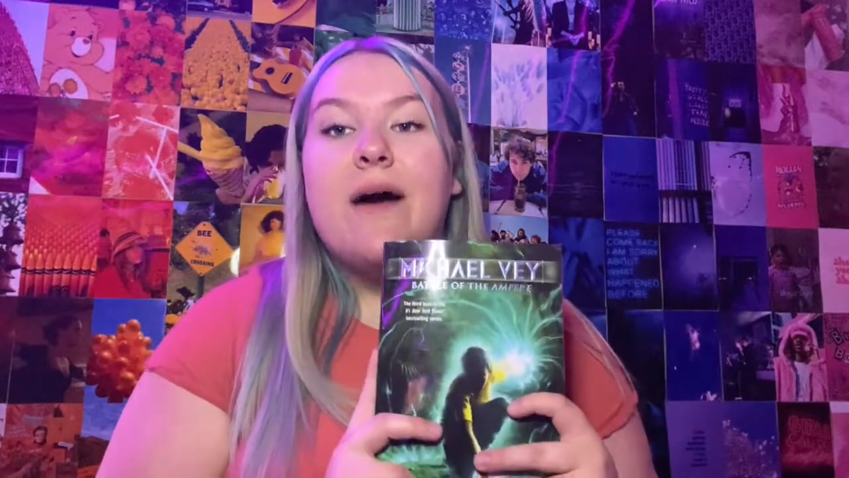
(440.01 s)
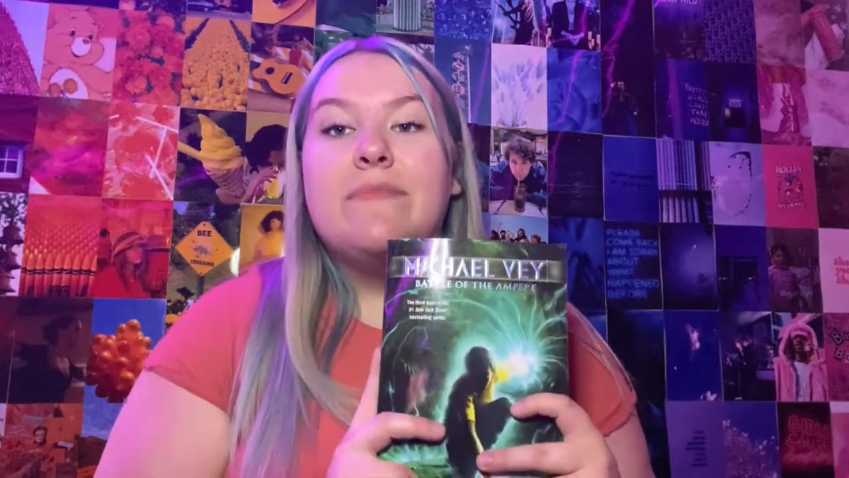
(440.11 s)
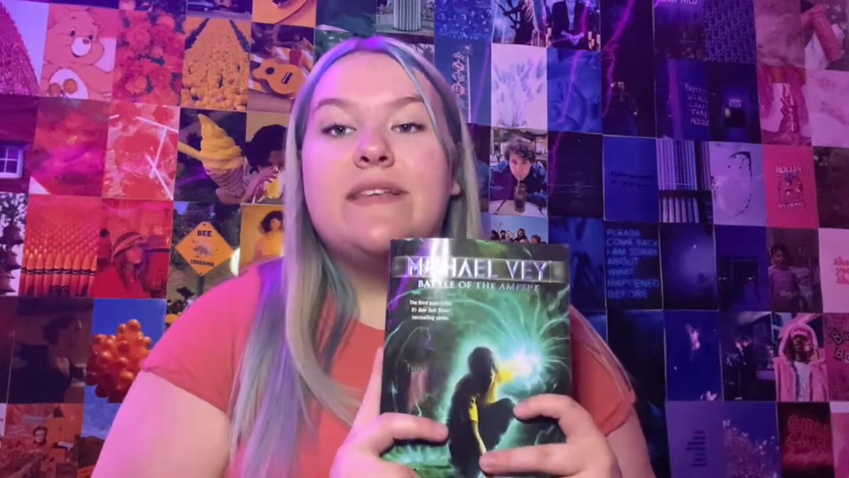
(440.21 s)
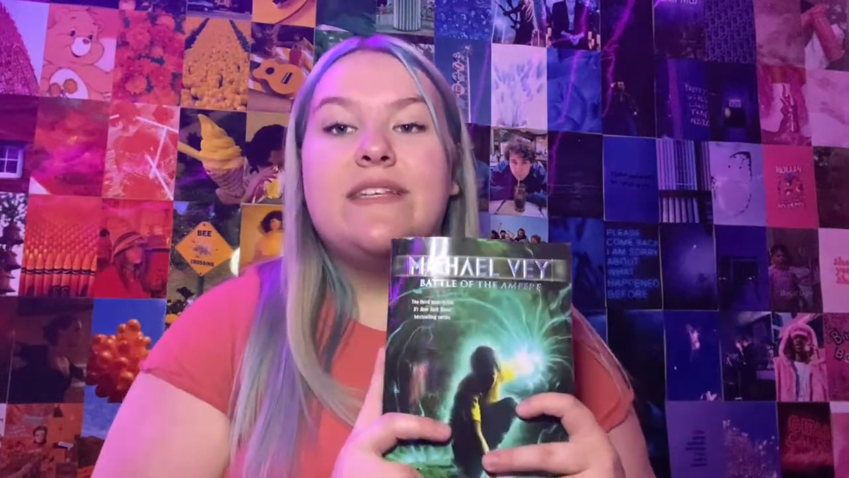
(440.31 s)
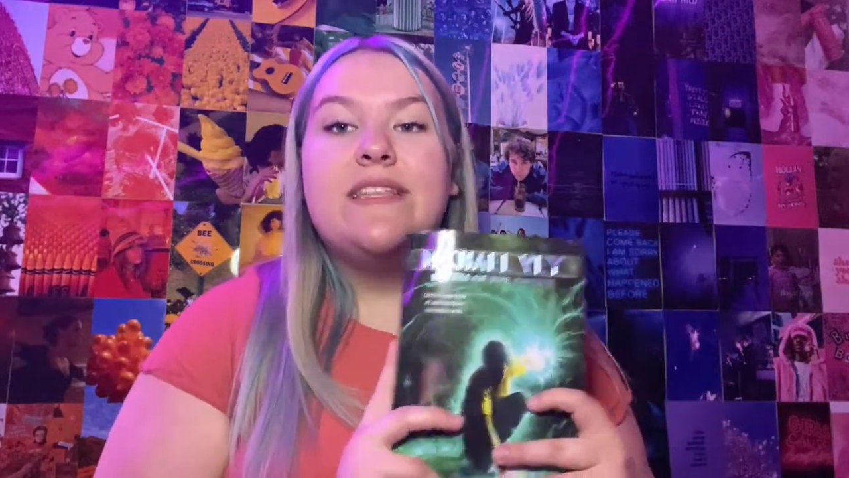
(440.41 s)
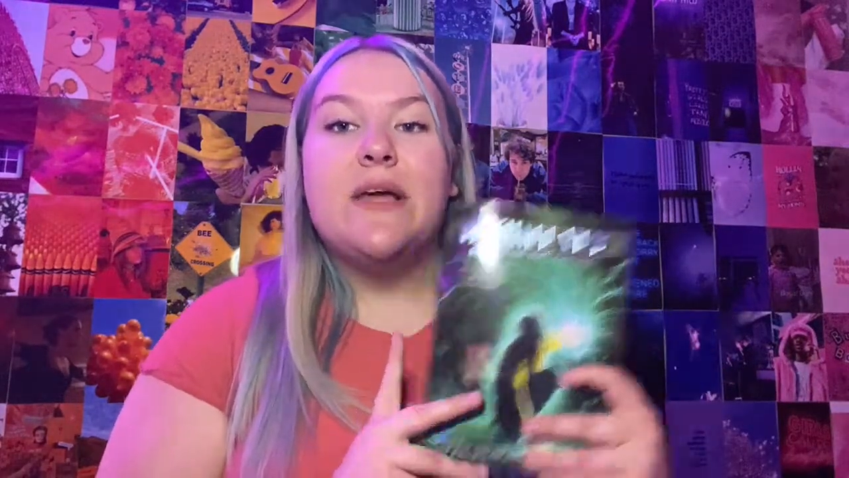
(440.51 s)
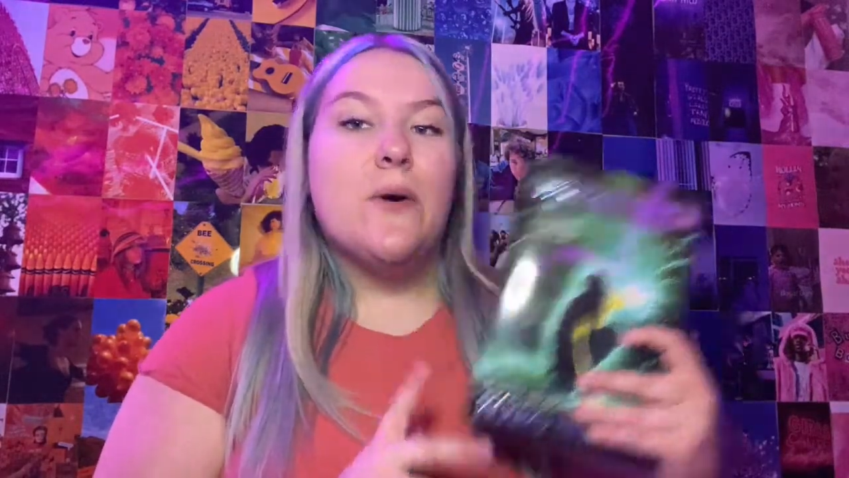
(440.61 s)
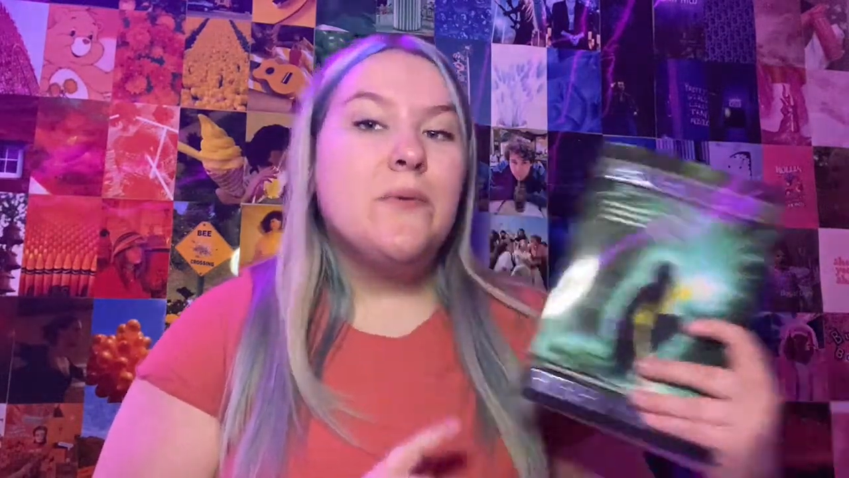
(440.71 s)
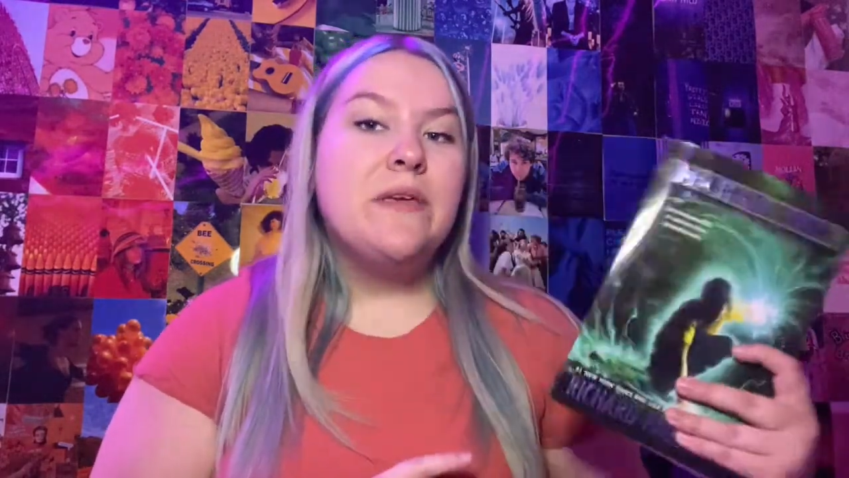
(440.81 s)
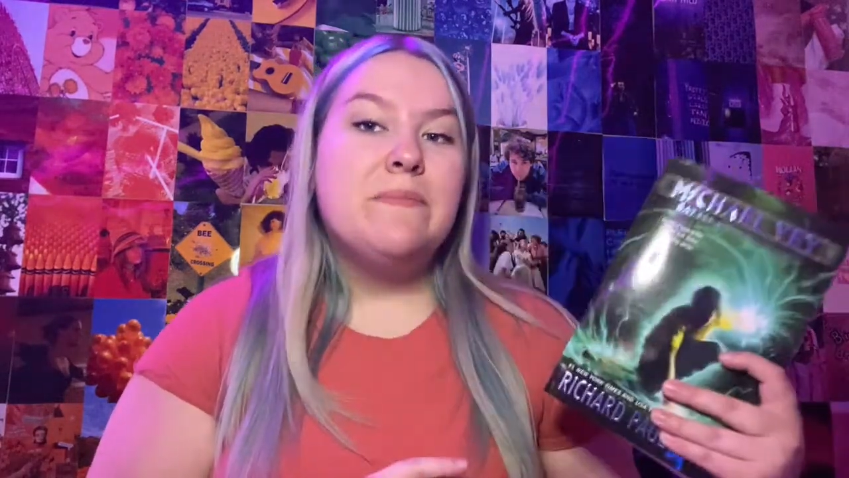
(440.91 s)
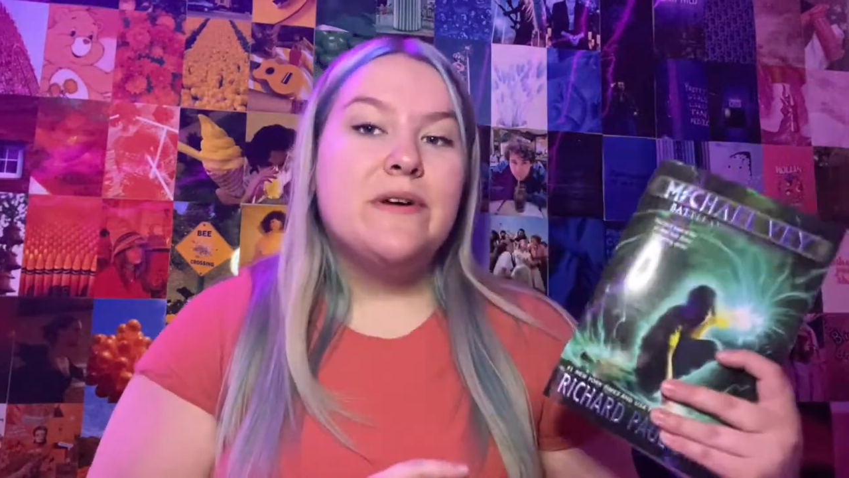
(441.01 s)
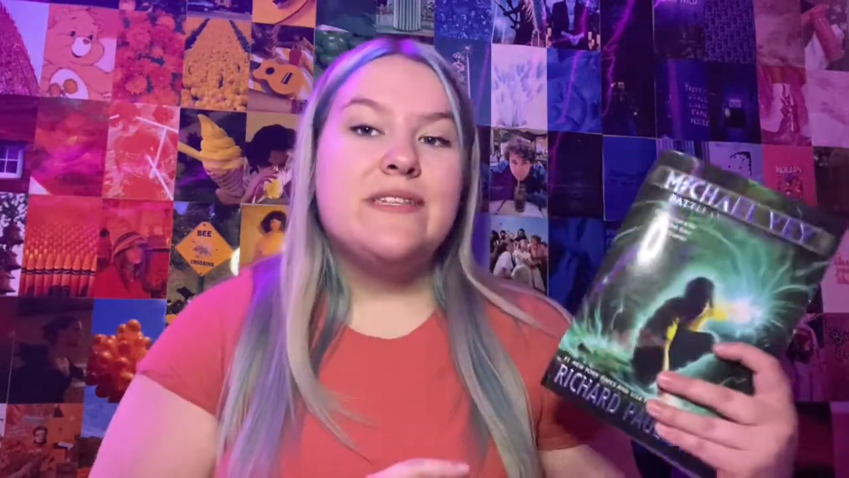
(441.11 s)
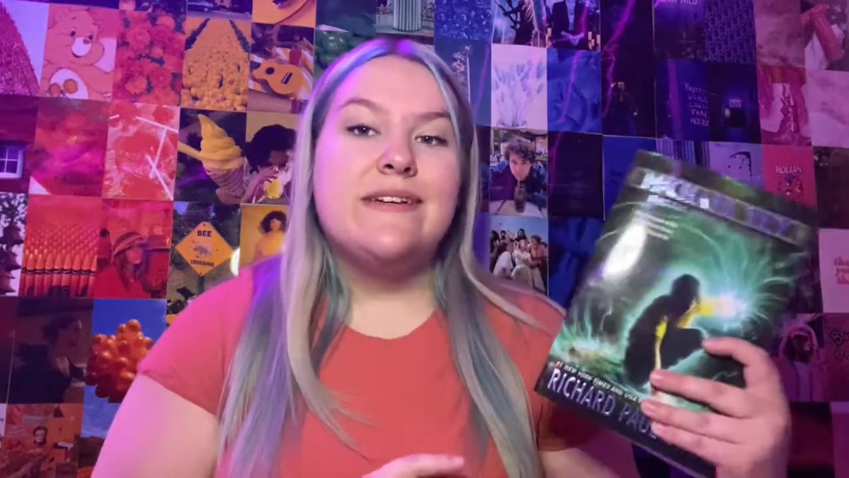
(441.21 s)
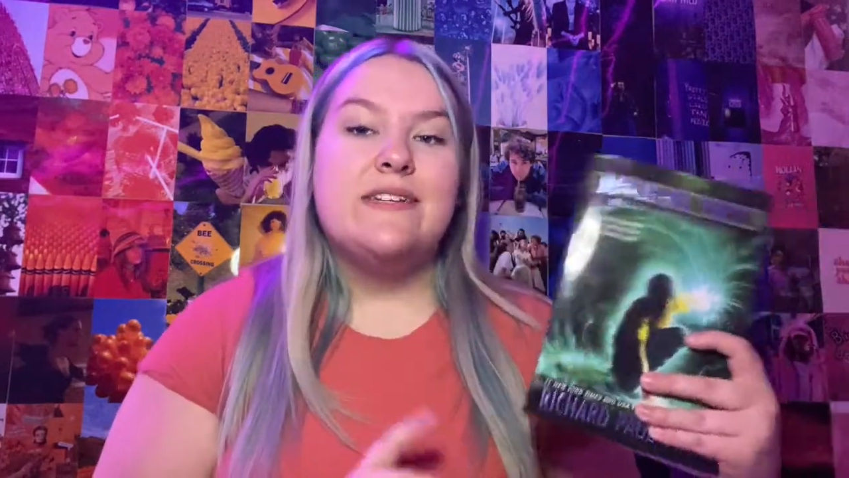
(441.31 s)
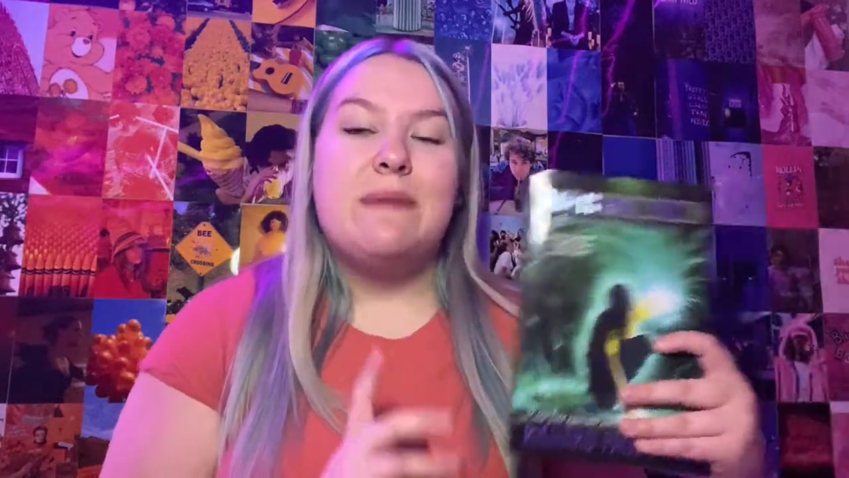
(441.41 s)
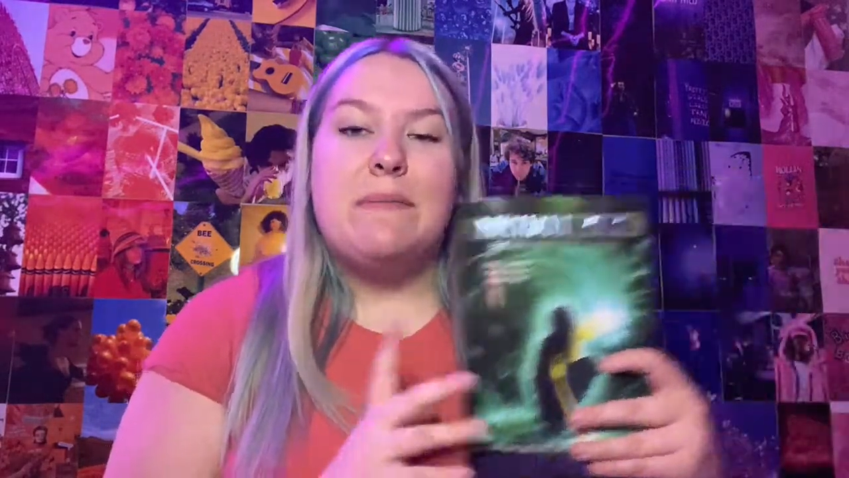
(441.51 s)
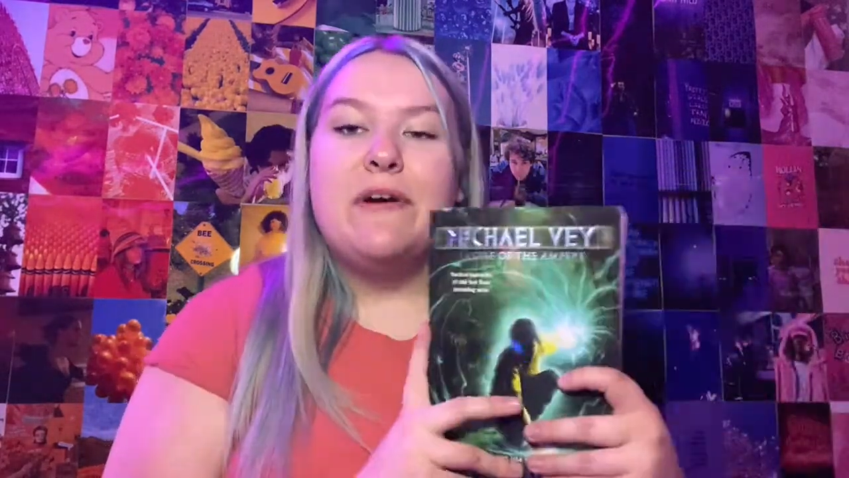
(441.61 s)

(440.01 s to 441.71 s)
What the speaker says: This is the only book series my